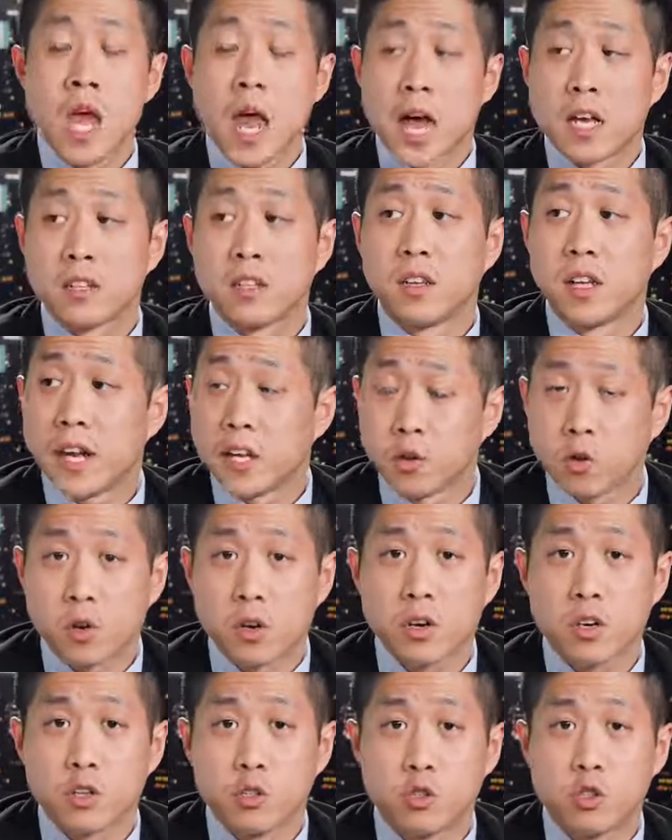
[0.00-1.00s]
As a
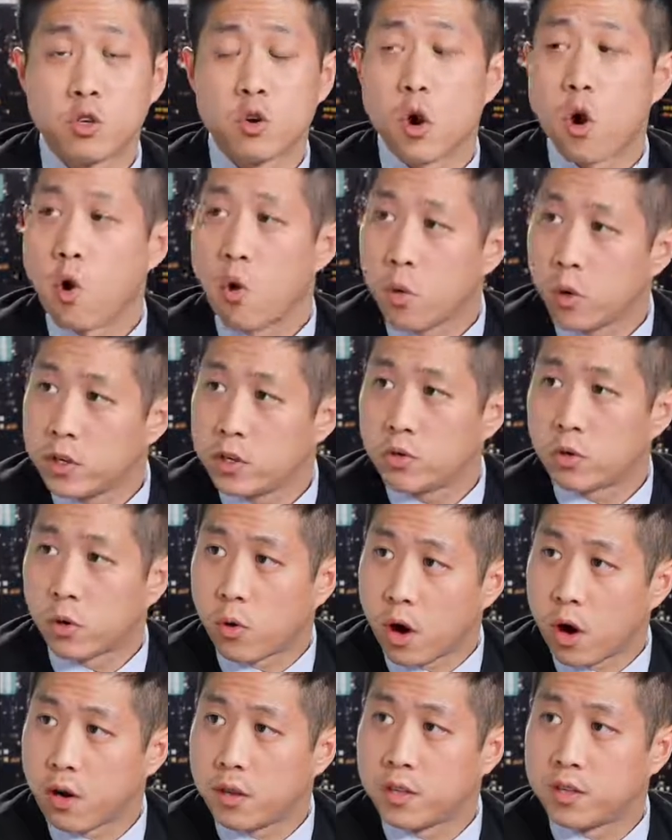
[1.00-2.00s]
landlord, you should always
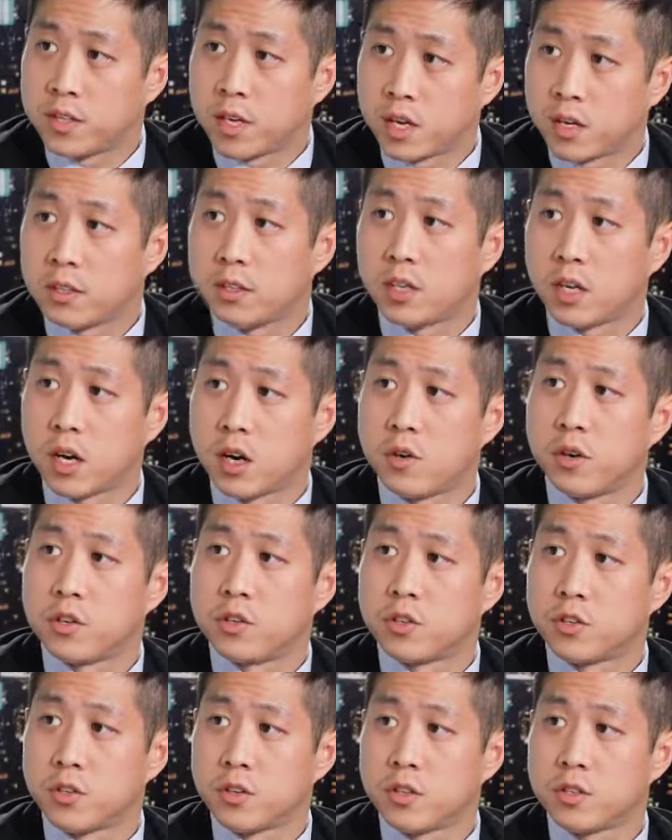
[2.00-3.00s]
require the tenant to carry
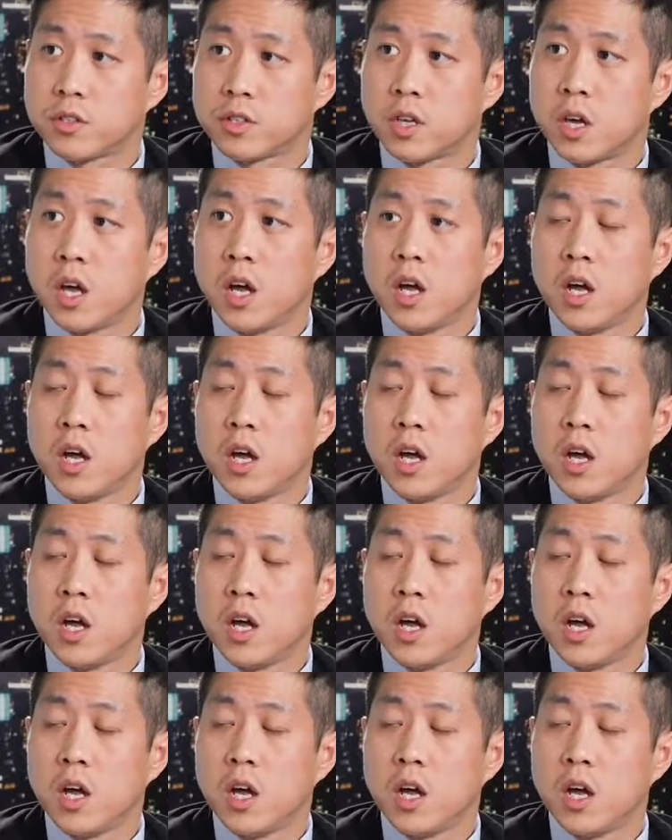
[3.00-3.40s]
insurance.